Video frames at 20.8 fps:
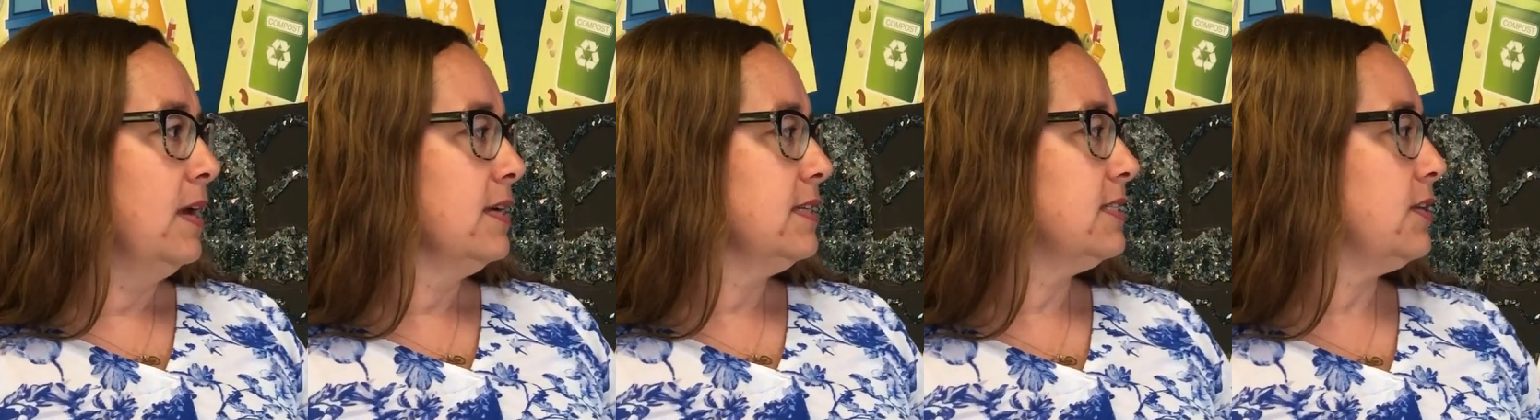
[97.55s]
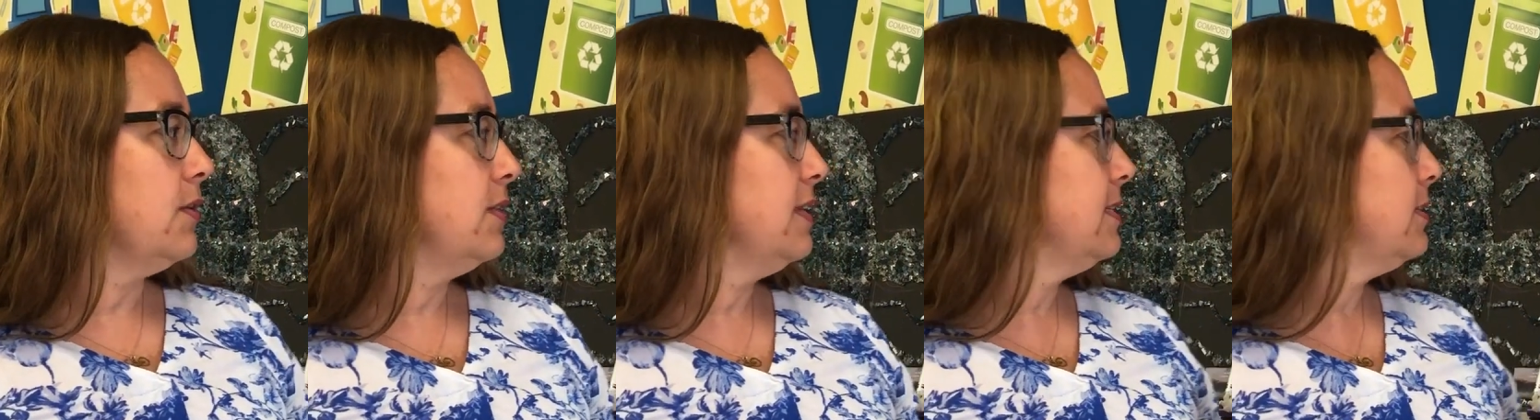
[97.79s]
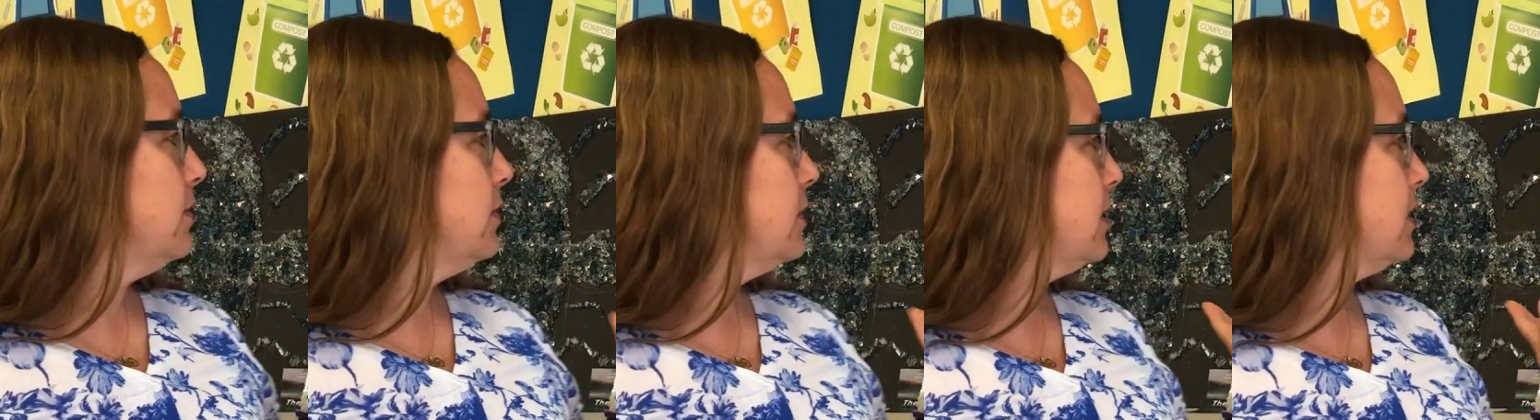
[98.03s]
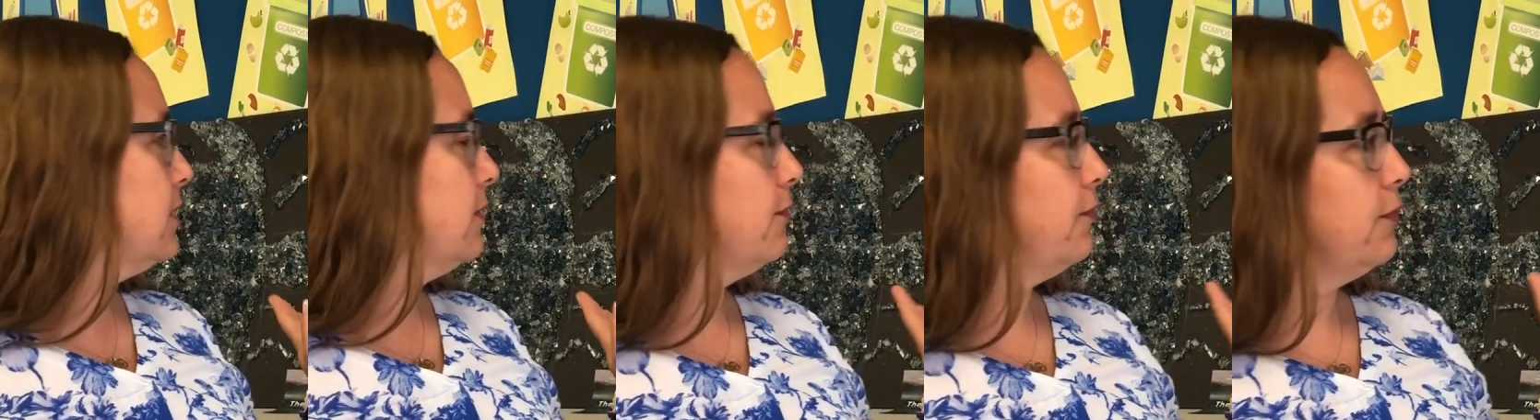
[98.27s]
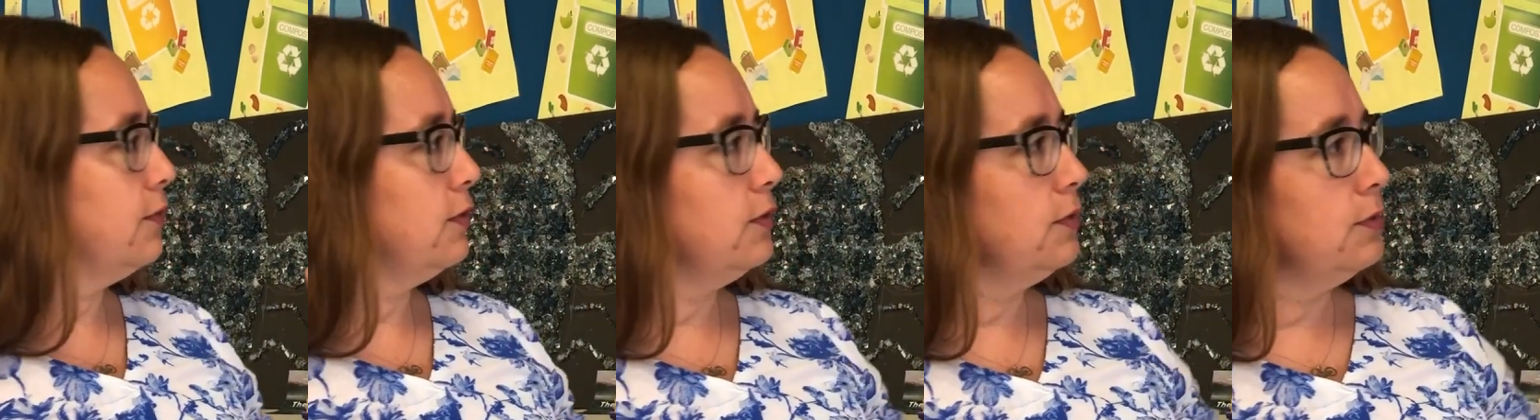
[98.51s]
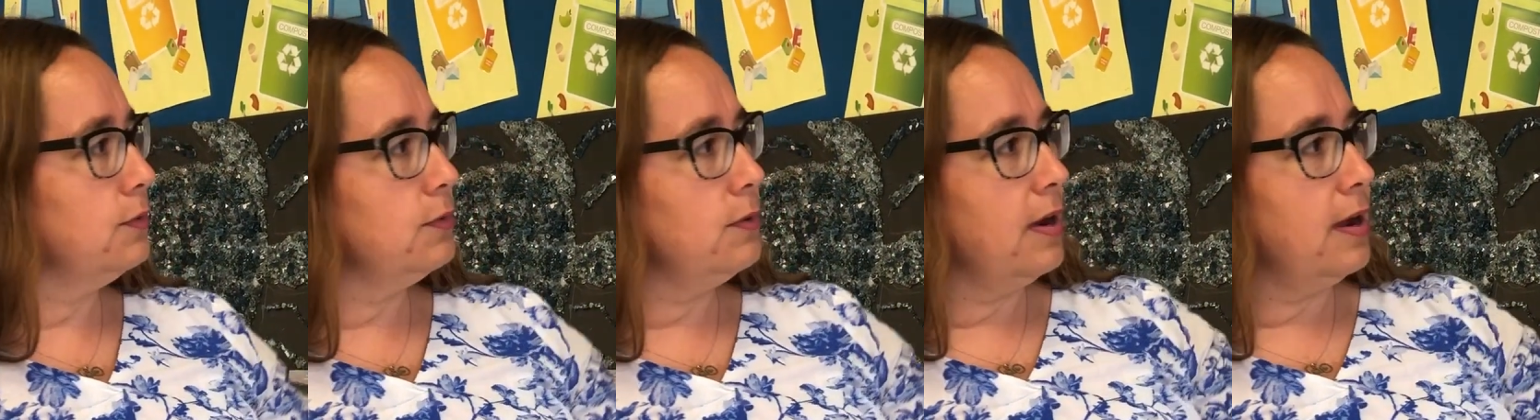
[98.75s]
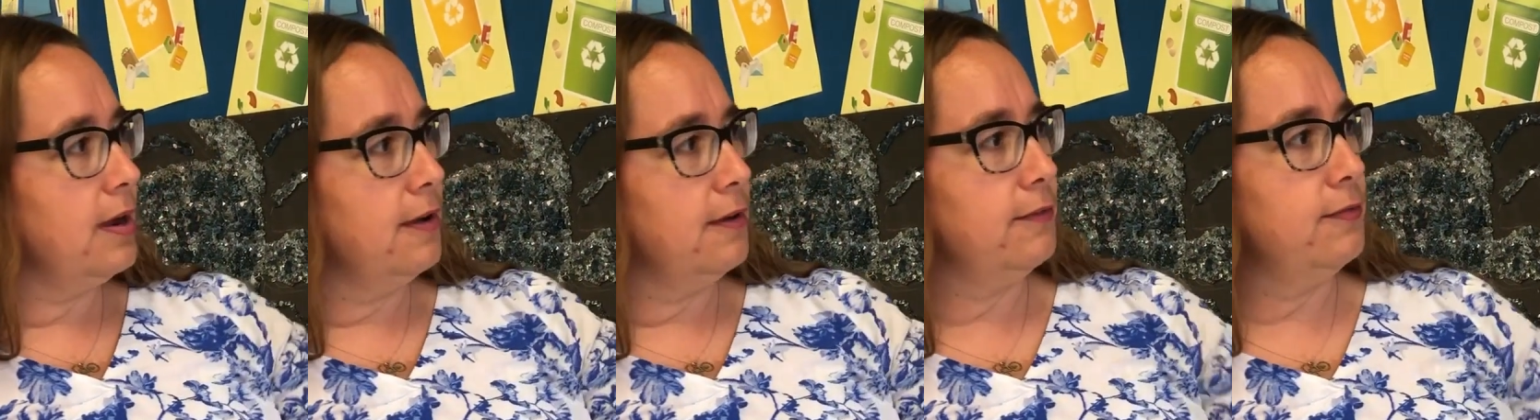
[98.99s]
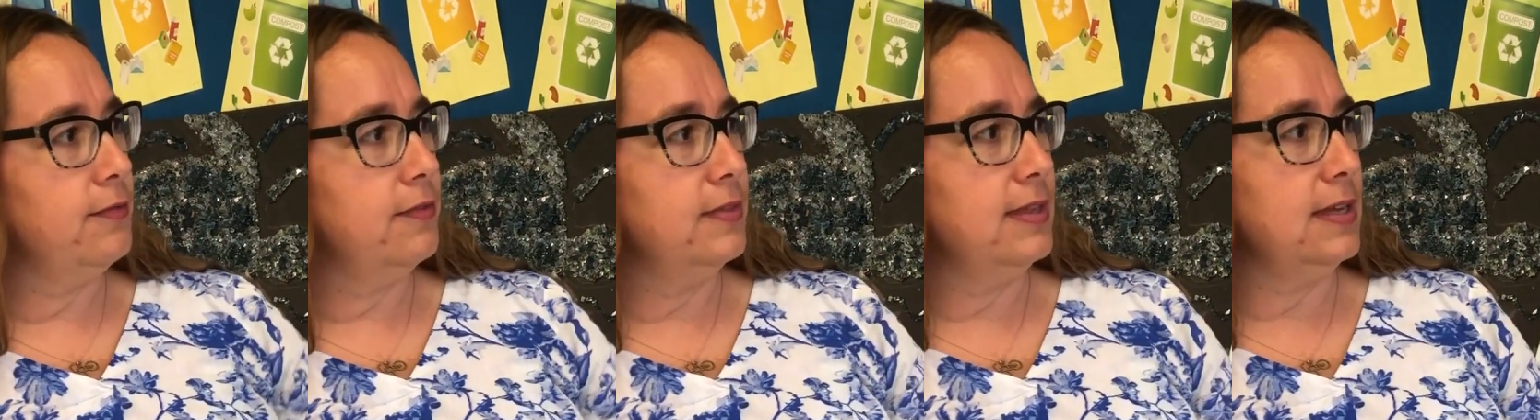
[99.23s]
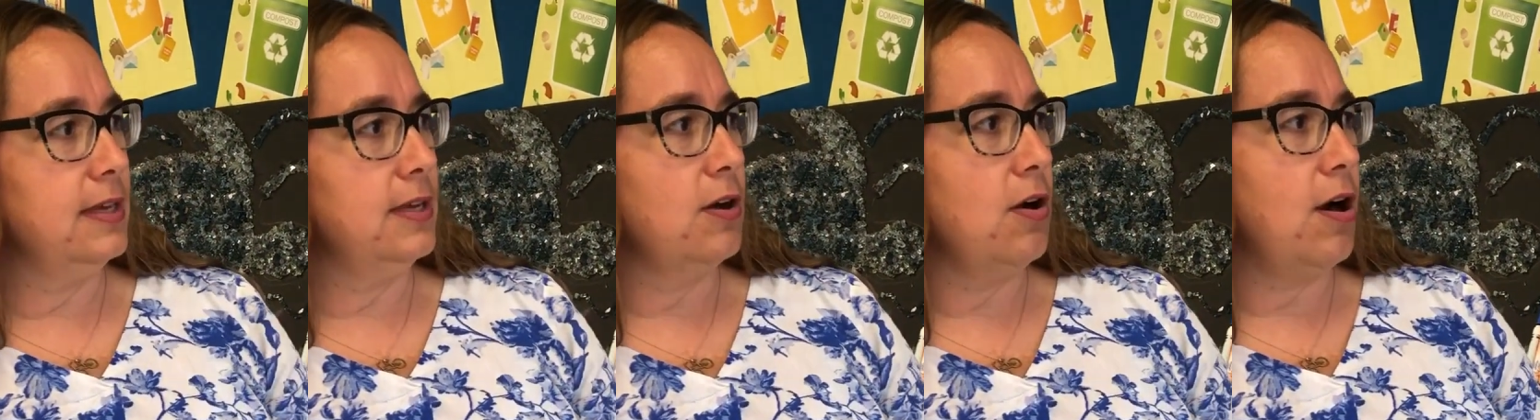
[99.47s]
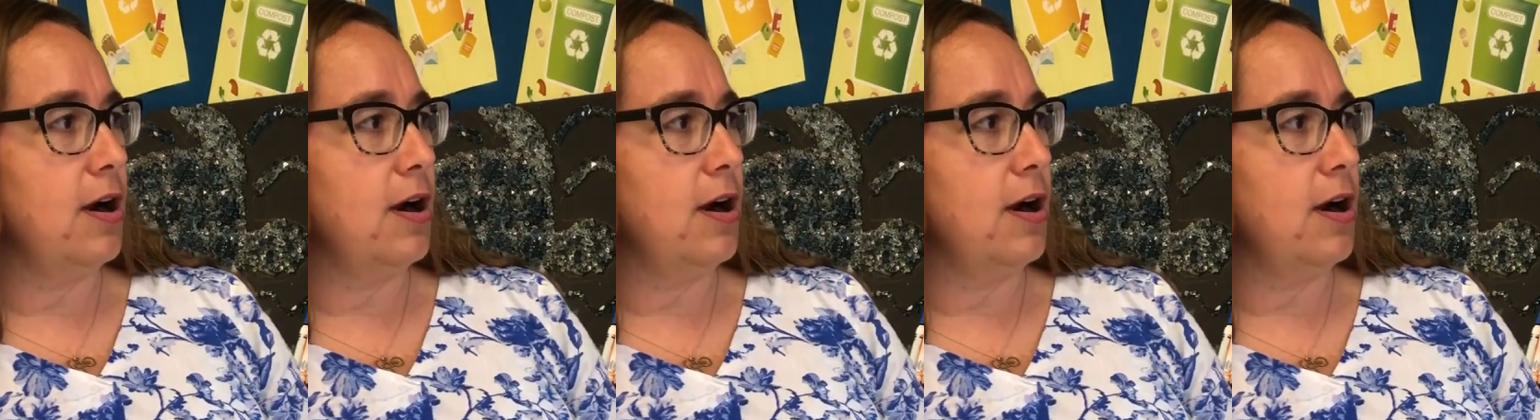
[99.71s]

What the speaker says: So these are just a few of the